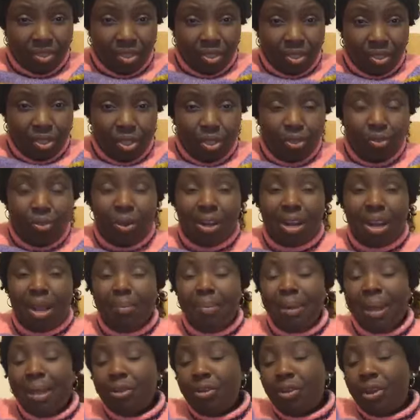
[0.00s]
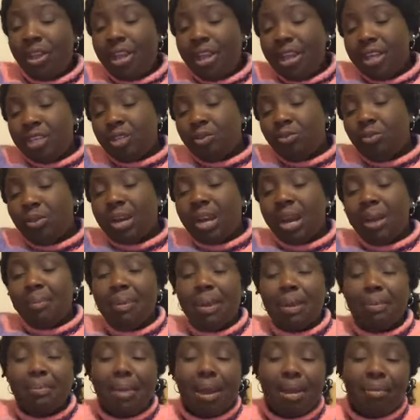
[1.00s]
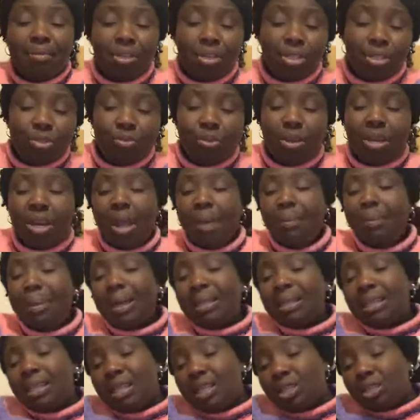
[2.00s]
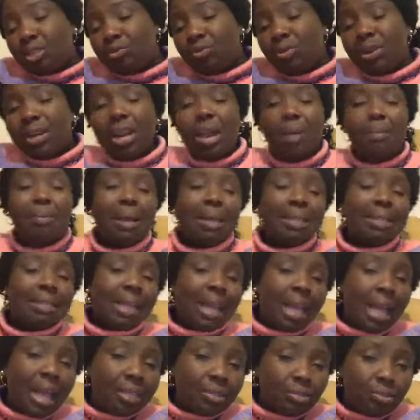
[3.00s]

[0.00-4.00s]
You worry about your age, you worry about marriage, you worry about this, you worry about that,